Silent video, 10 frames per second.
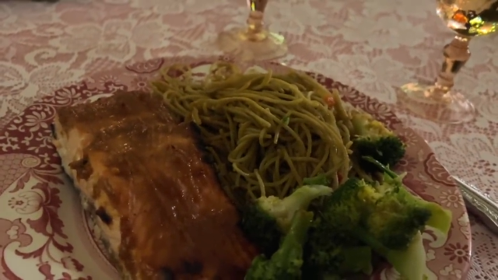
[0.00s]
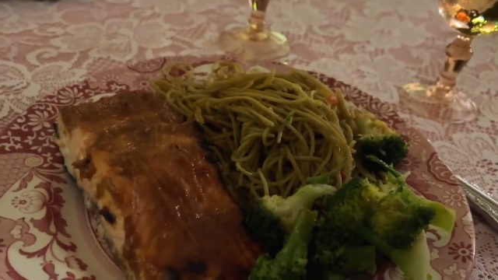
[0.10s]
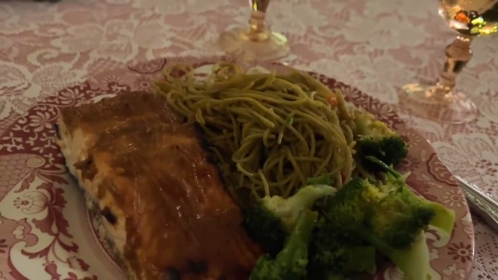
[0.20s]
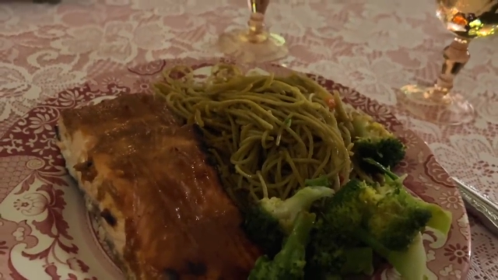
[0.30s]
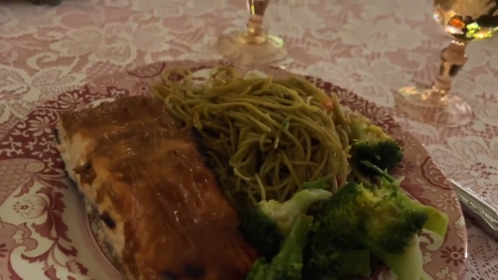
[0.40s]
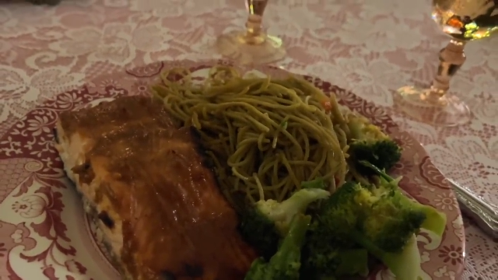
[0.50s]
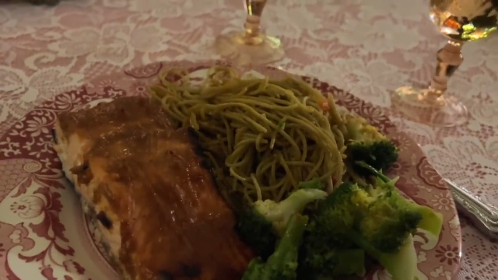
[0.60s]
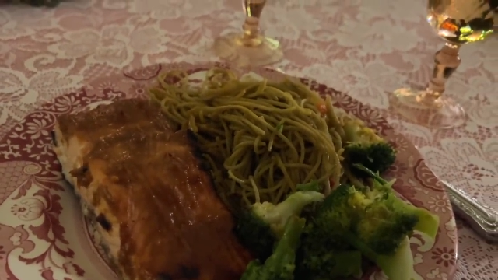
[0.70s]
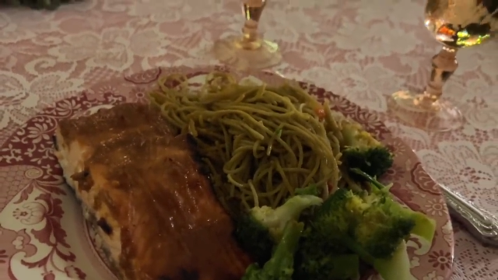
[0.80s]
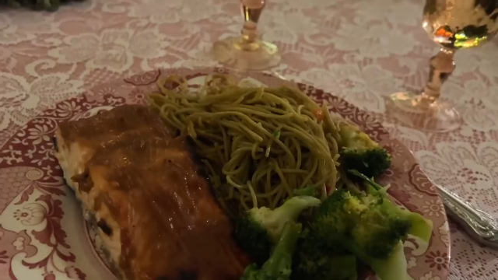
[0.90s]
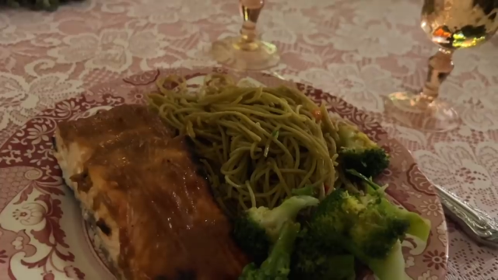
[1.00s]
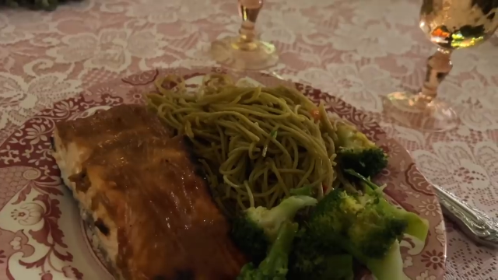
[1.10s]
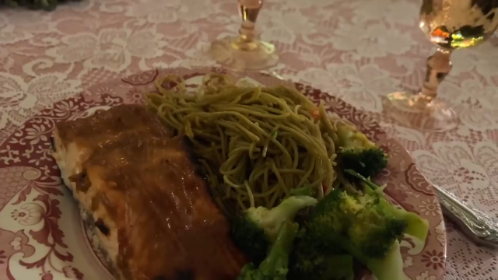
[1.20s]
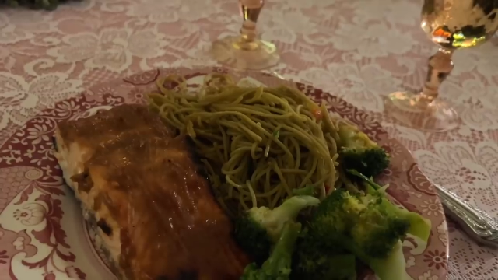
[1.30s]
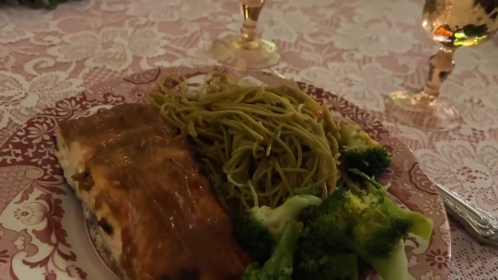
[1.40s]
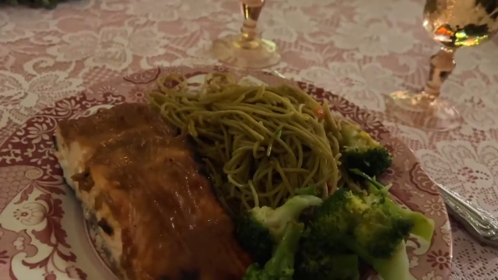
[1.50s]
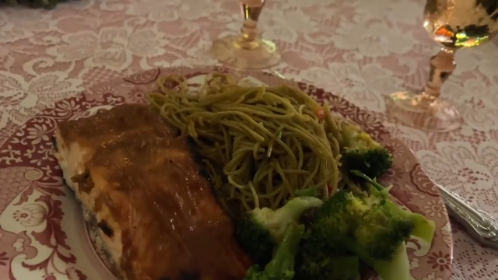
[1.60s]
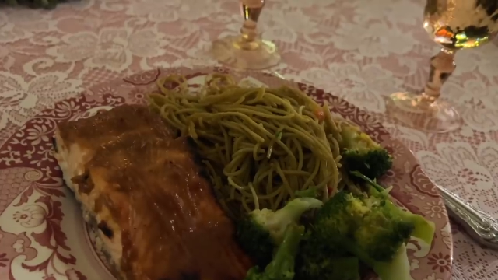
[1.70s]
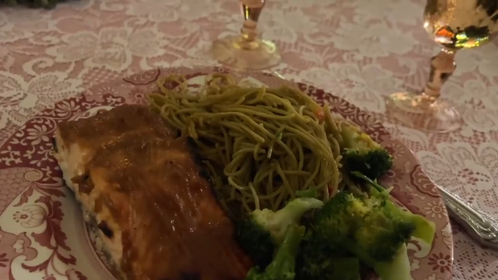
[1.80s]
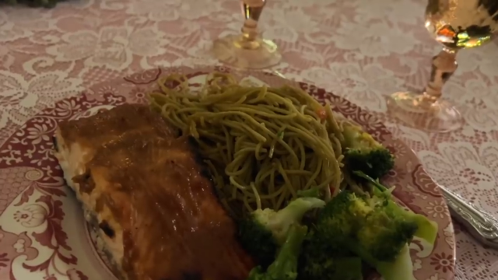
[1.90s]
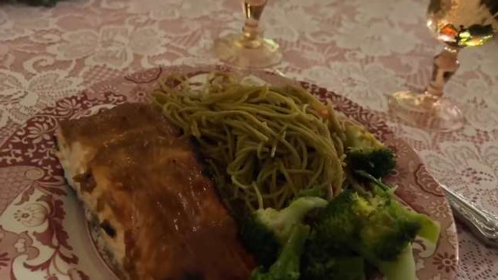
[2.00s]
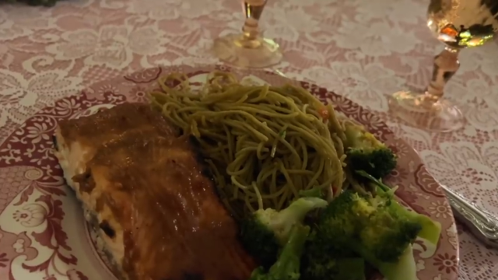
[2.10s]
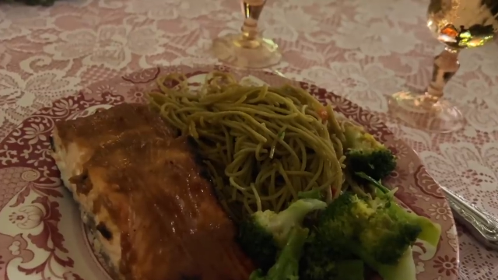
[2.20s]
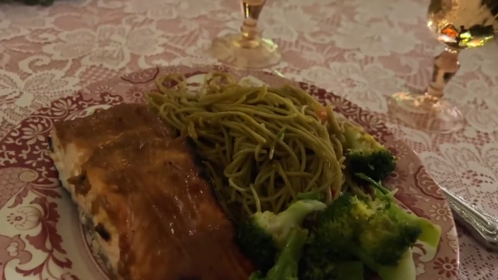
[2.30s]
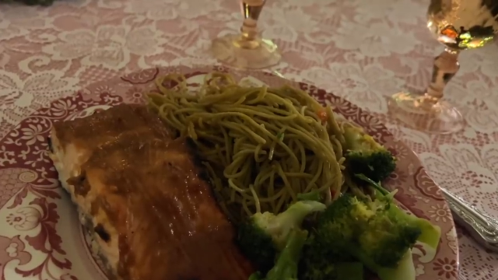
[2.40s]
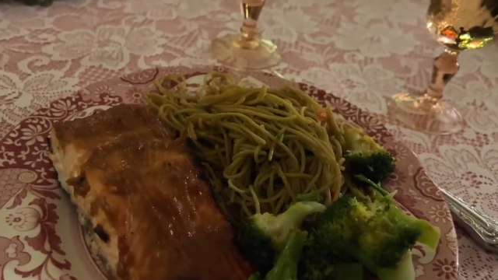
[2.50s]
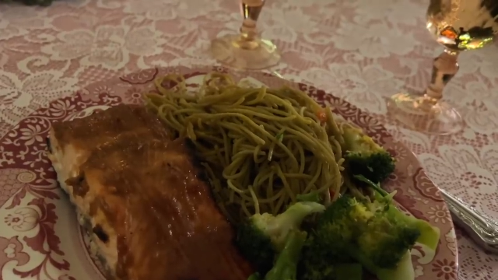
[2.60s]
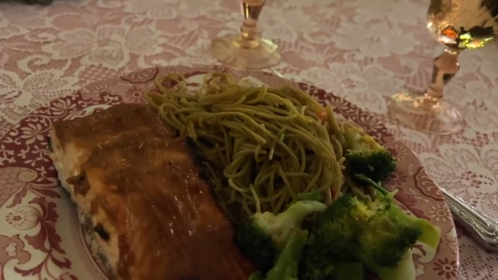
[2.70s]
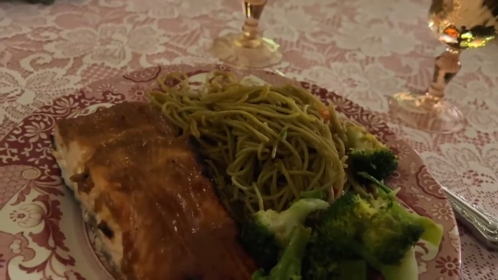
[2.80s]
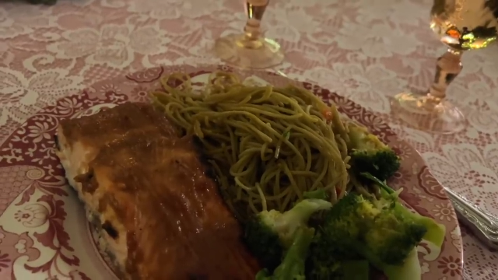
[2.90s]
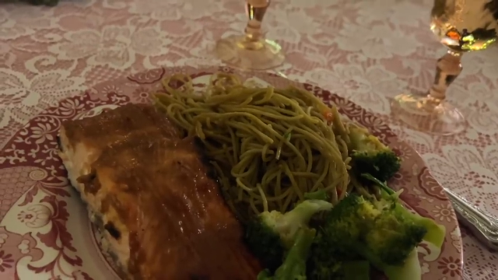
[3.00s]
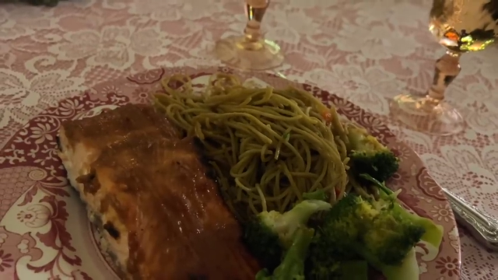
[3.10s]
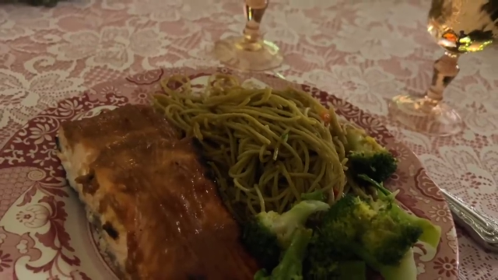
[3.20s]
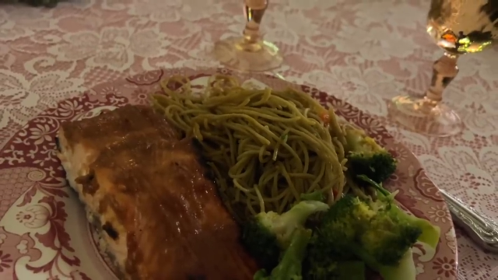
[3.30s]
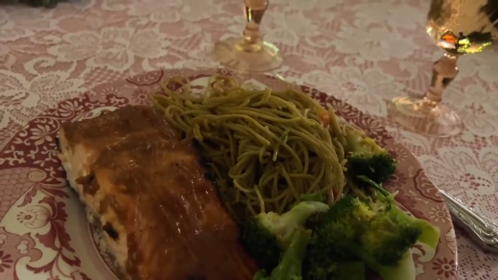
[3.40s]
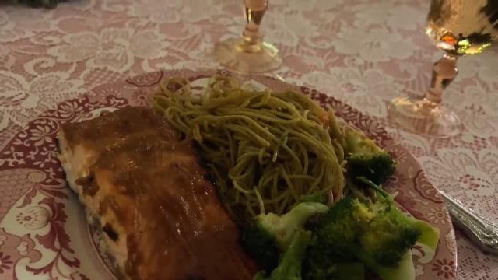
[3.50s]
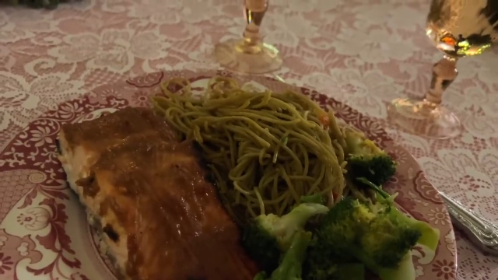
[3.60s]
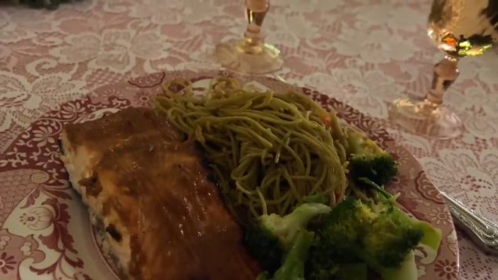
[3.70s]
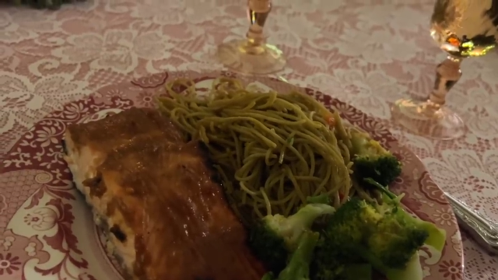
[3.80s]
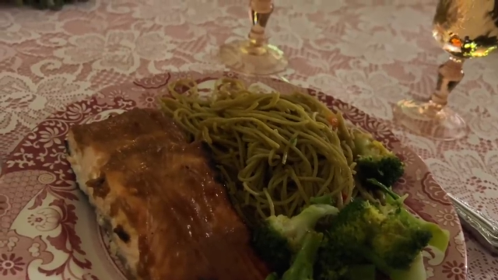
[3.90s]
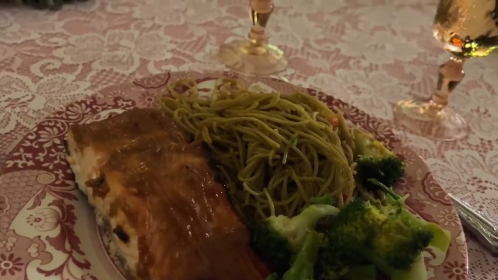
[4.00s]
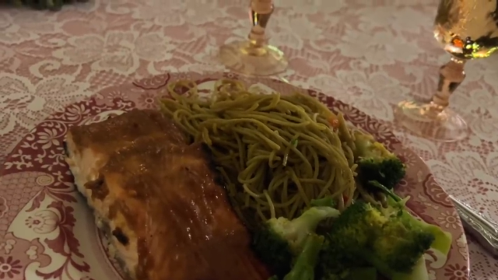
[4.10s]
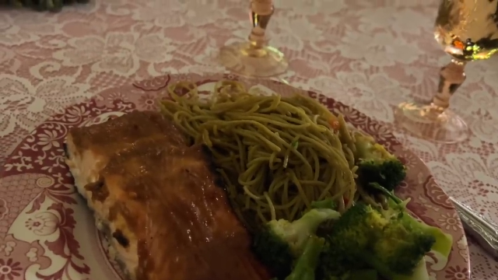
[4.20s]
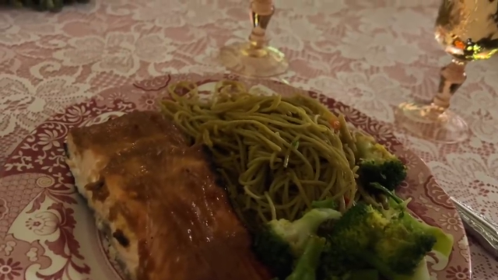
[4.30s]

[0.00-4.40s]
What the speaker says: (no speaker visible)